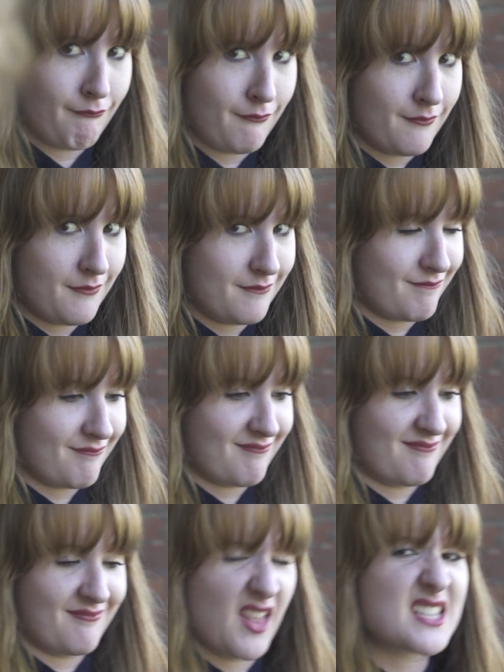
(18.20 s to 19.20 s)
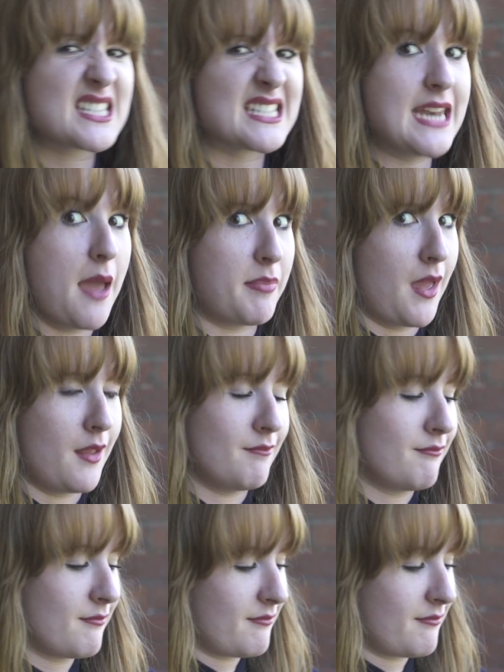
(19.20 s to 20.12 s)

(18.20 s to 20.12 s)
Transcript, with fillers: Mm. Snap that.